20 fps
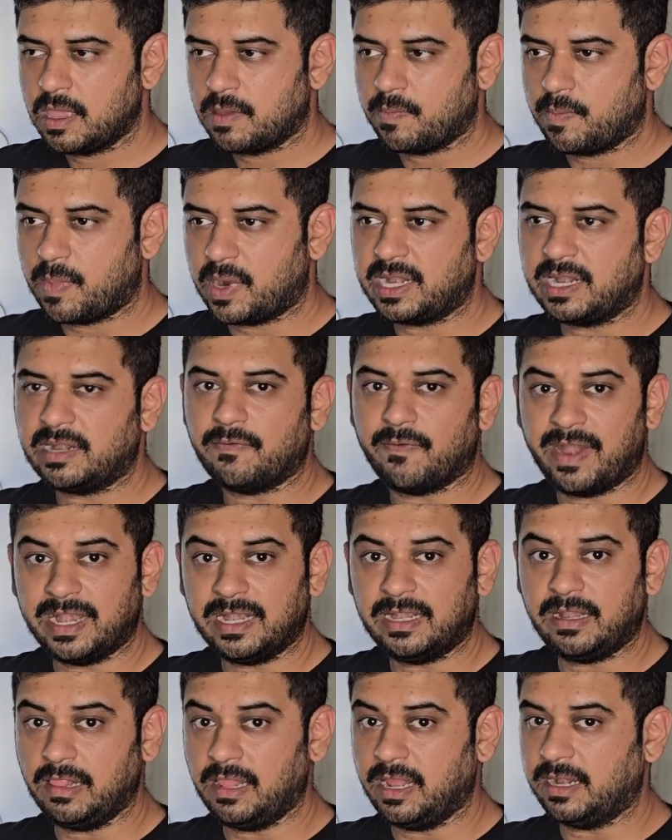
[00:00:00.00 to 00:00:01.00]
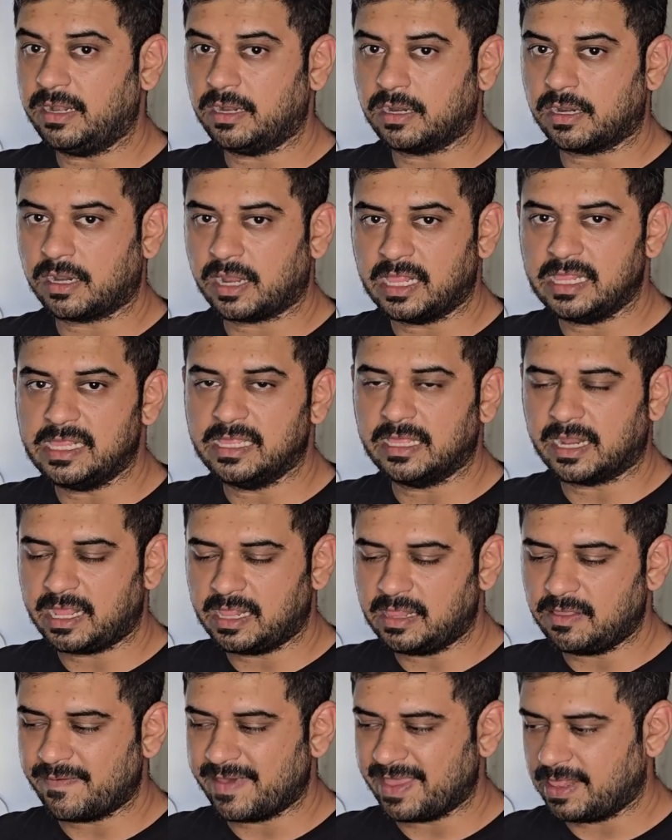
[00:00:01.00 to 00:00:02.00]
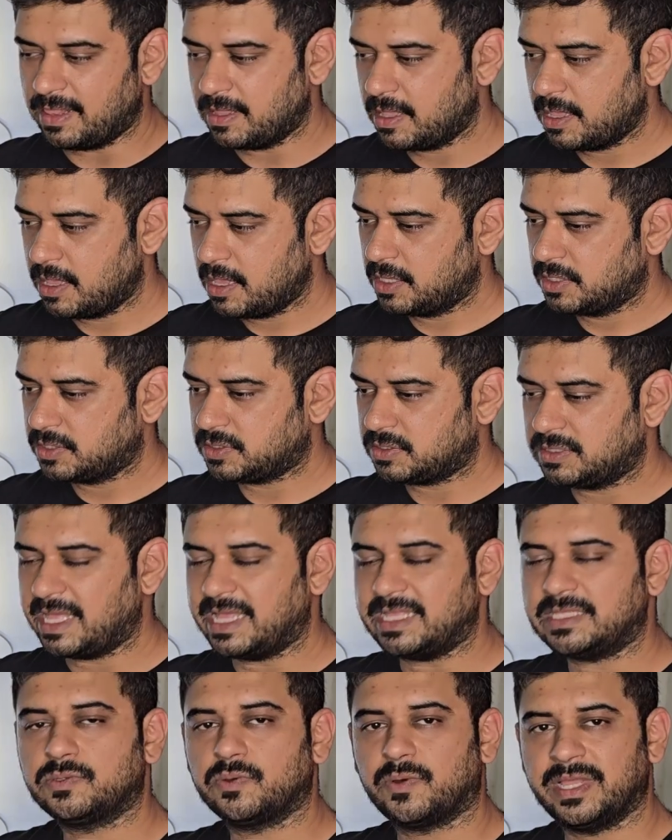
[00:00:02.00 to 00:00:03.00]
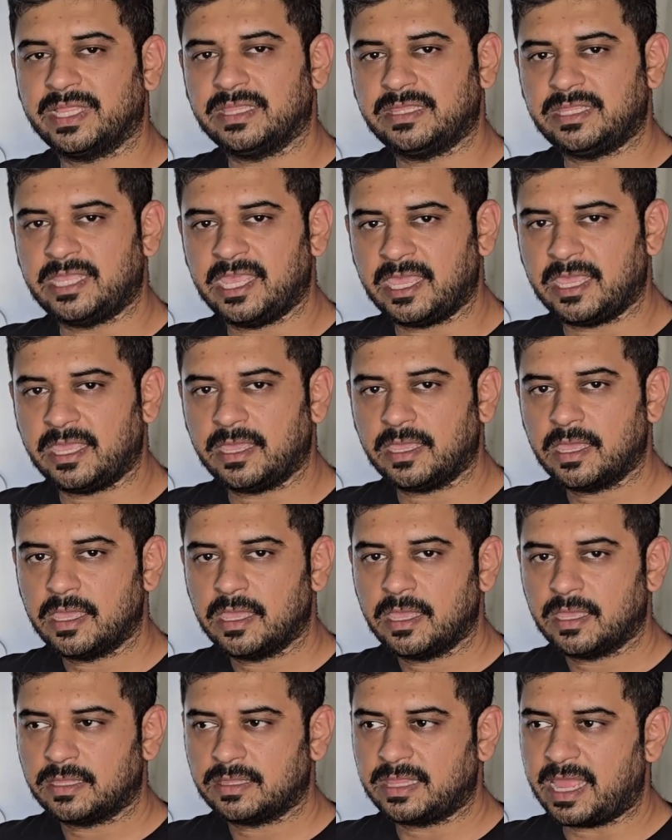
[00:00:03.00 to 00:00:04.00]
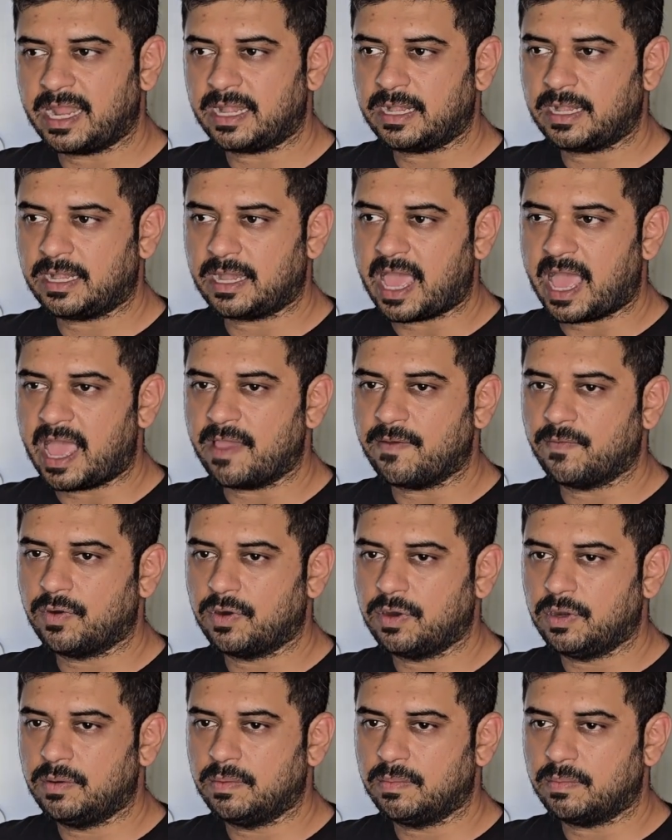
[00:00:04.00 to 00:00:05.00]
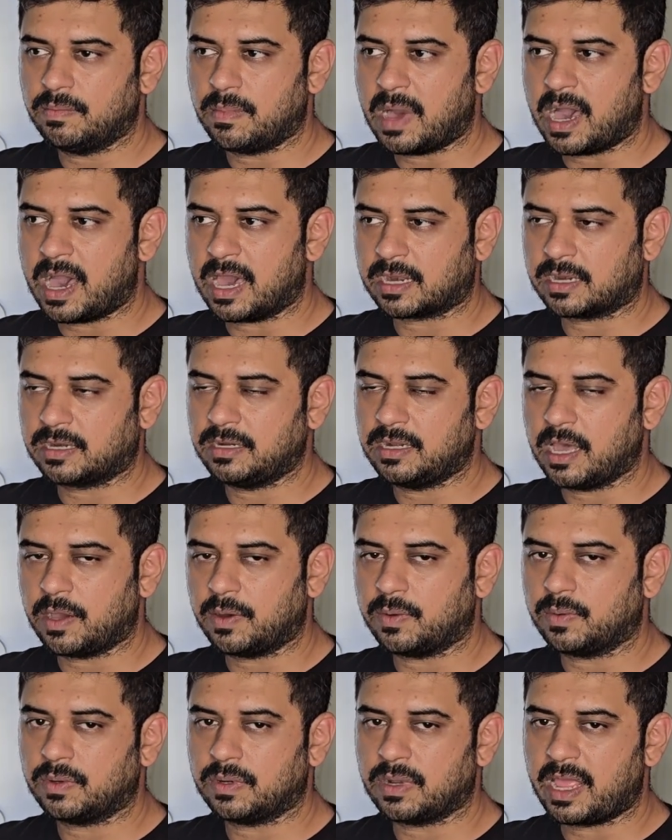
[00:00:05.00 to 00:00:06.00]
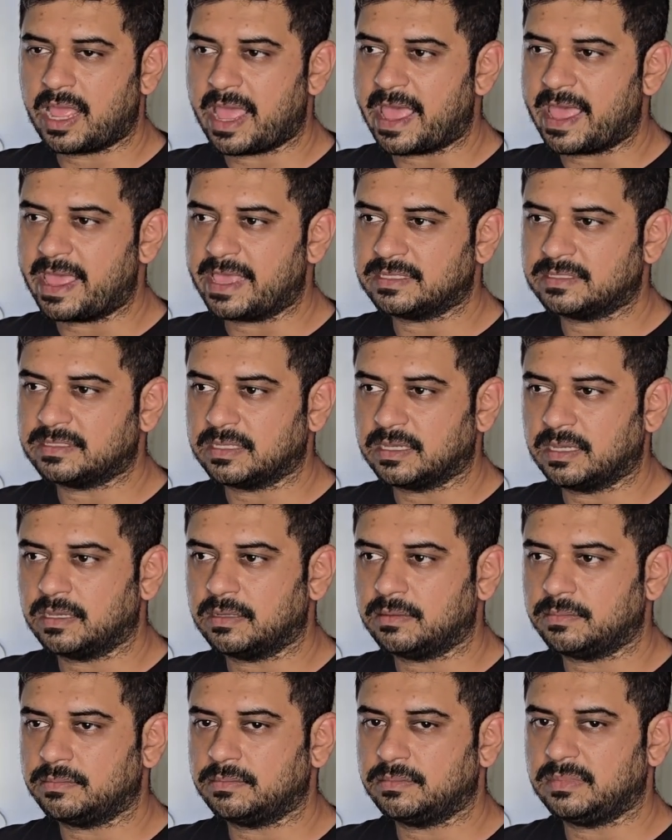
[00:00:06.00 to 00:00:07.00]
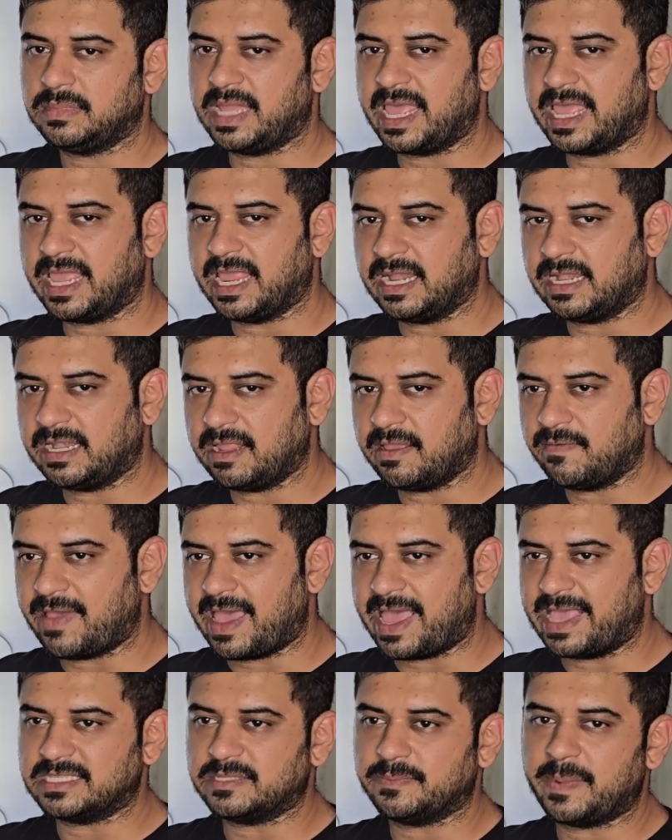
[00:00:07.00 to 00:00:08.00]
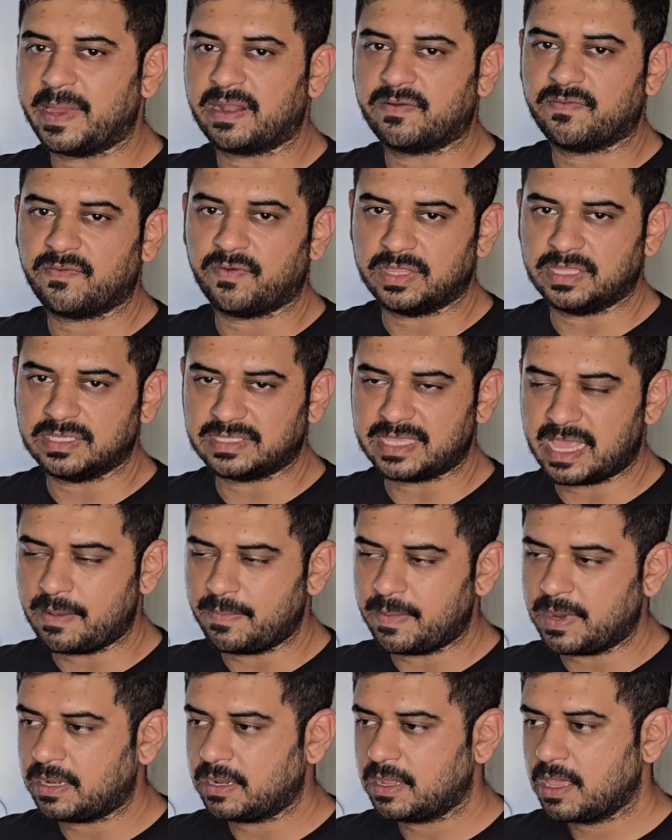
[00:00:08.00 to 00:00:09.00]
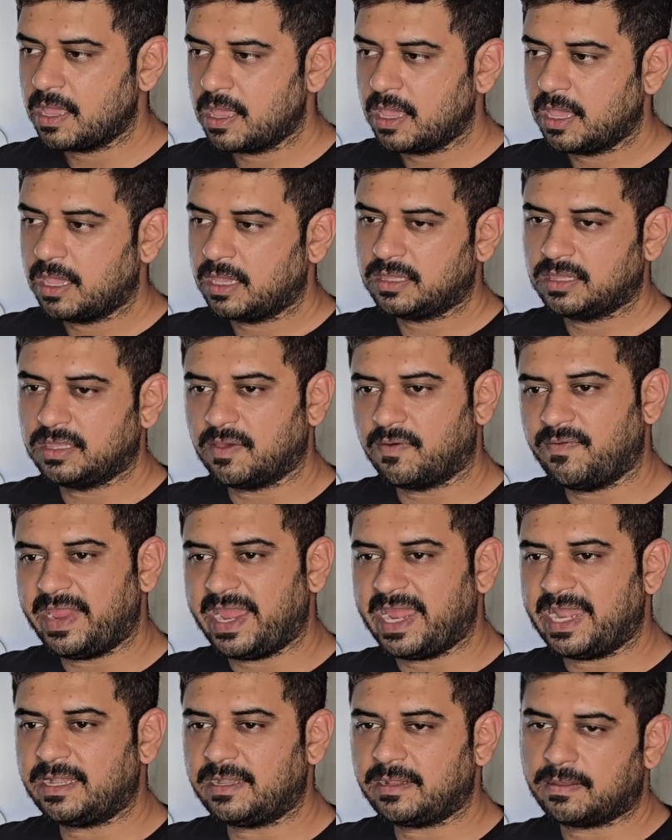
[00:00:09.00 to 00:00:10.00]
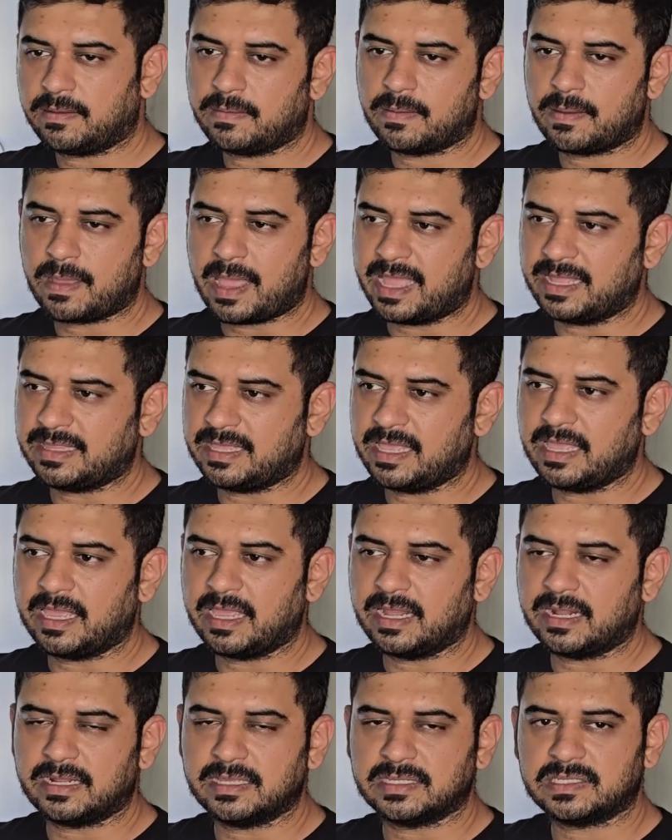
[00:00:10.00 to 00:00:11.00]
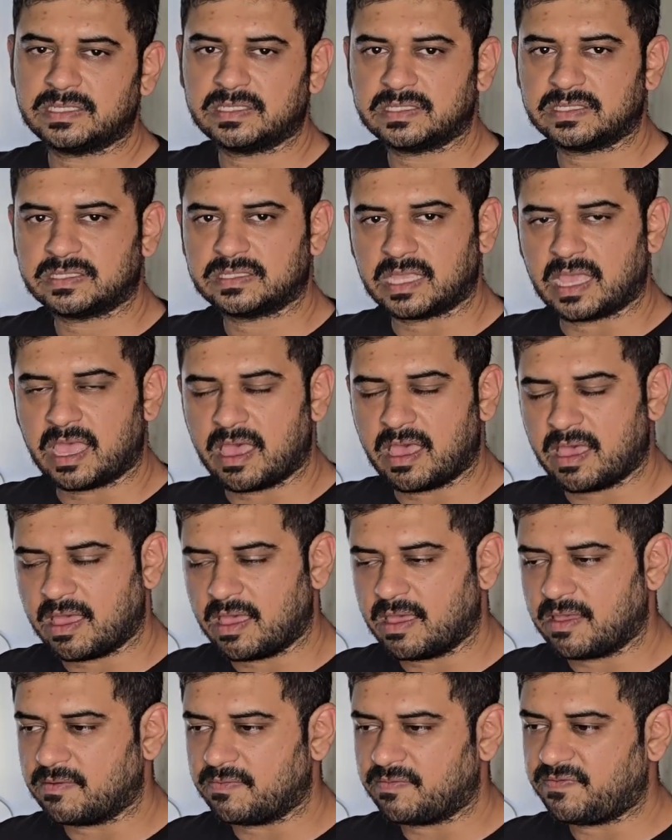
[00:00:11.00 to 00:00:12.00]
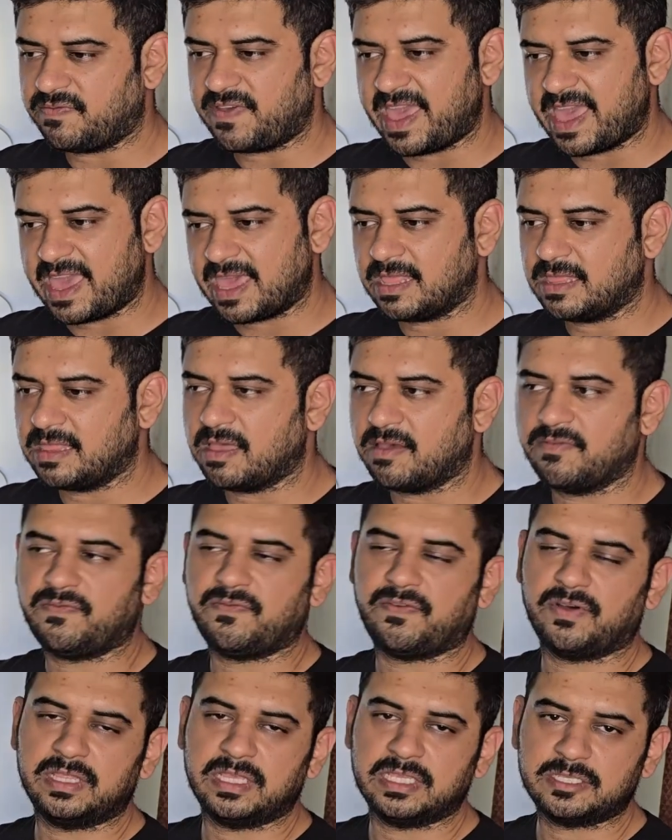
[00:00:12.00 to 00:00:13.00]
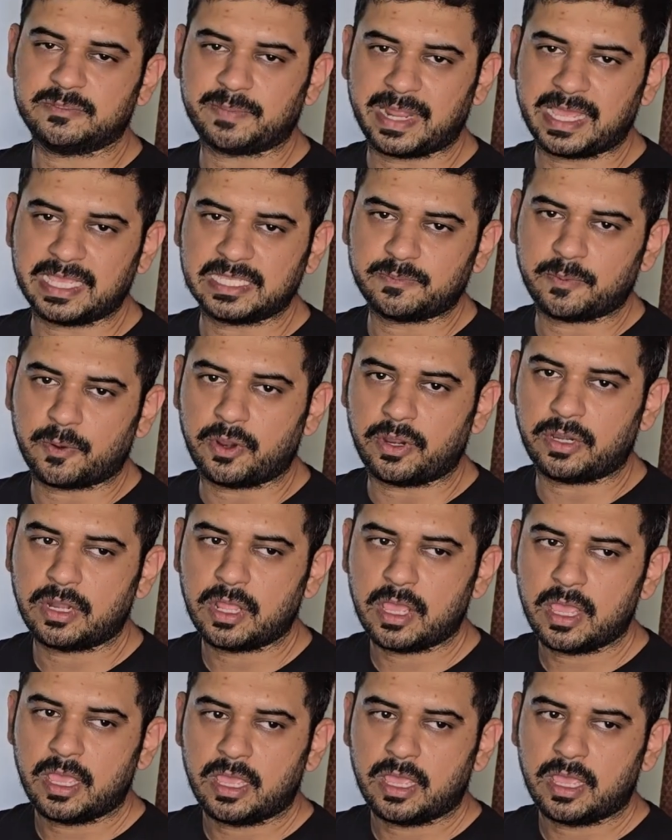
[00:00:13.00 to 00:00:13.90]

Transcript: but it ventilated really, really well. So that's one thing that I would mark down as a negative aspect for this helmet. The weight, I think it is fair enough for this price point.